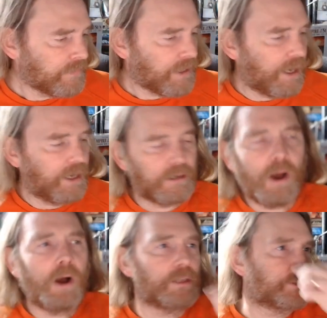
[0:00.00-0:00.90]
Uh,
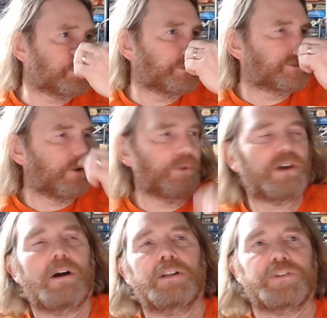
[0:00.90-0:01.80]
cons. Let's go with the
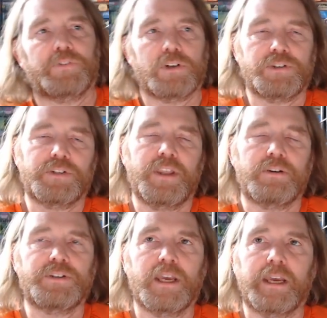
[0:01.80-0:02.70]
cons first.
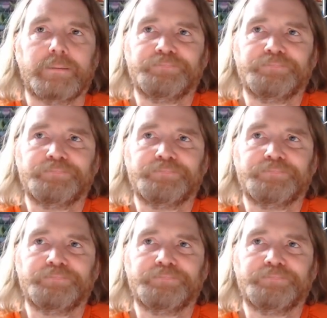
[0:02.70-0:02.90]
There's a,